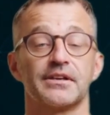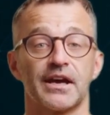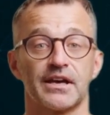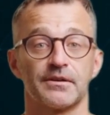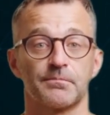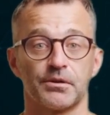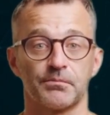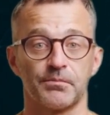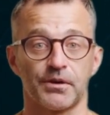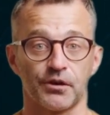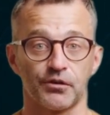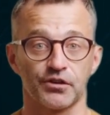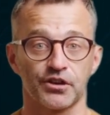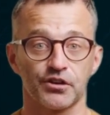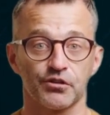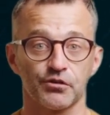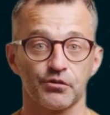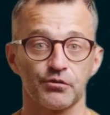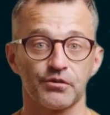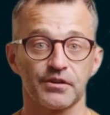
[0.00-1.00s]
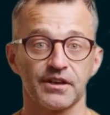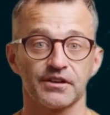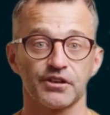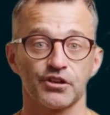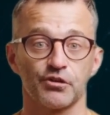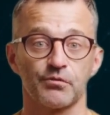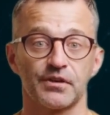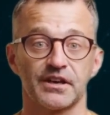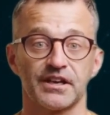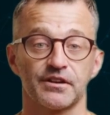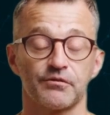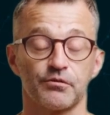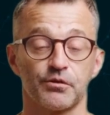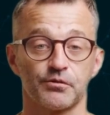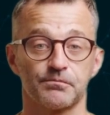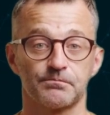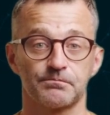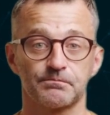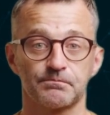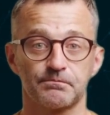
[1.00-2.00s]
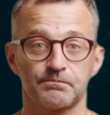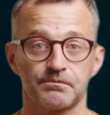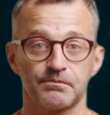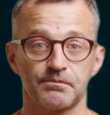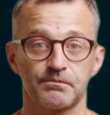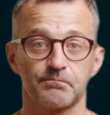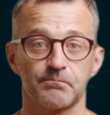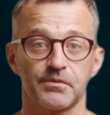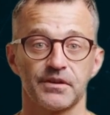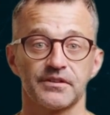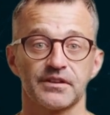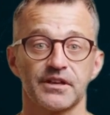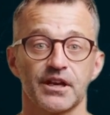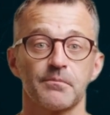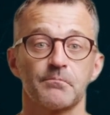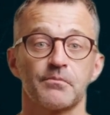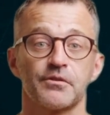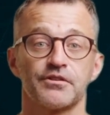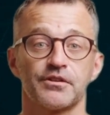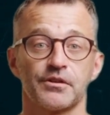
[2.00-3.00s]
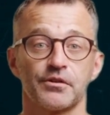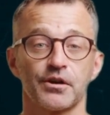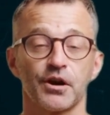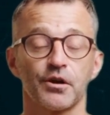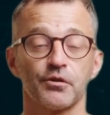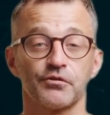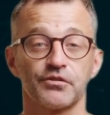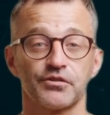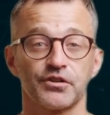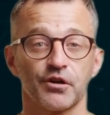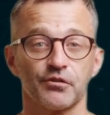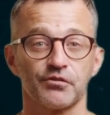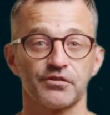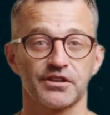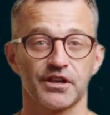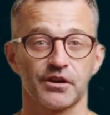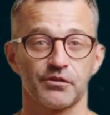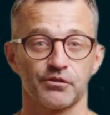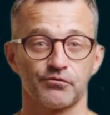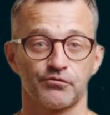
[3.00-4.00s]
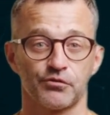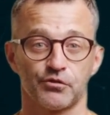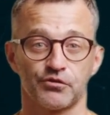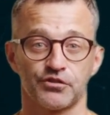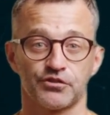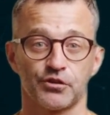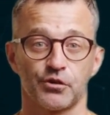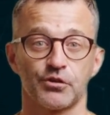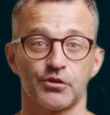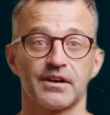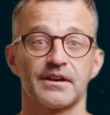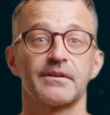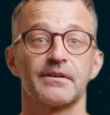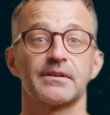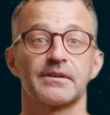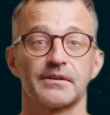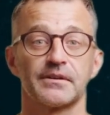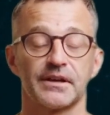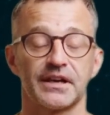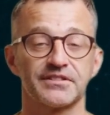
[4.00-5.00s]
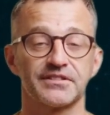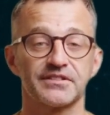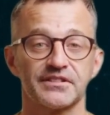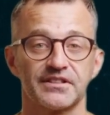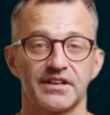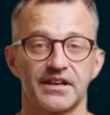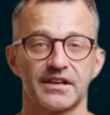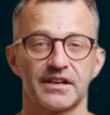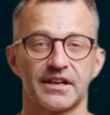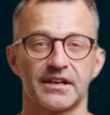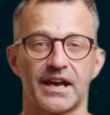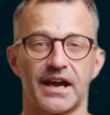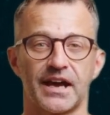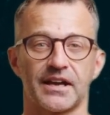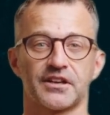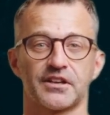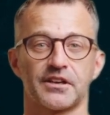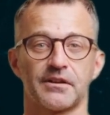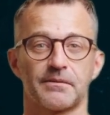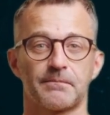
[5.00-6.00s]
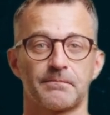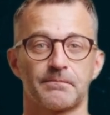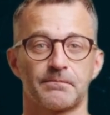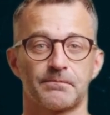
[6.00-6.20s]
like MMLU and HumanEval. But numbers alone don't tell the full story. Let's see it in action.